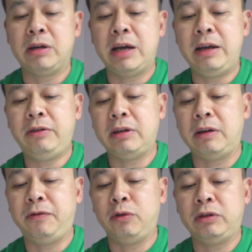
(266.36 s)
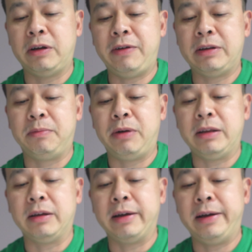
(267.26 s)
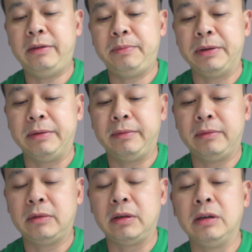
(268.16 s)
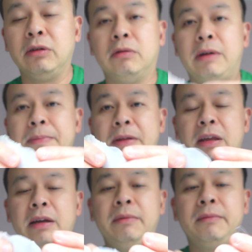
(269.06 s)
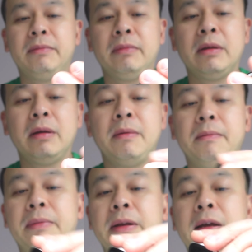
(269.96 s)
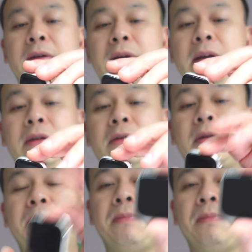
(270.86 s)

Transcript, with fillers: case and unfortunately I've had to break the case but the little wrapper thing but here it is.